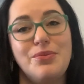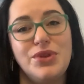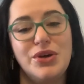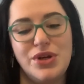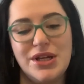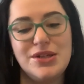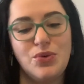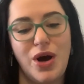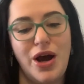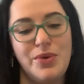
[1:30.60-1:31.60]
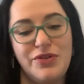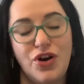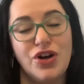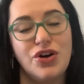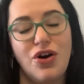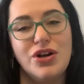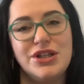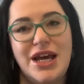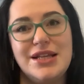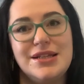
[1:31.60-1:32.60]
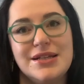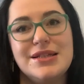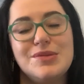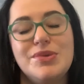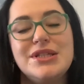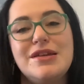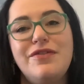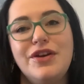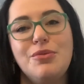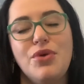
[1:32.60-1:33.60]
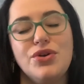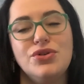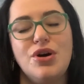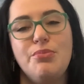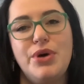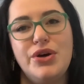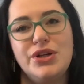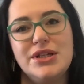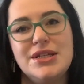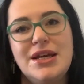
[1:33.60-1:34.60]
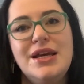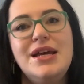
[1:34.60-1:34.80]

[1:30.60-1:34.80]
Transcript: The reason why we've got hard data as a specific model component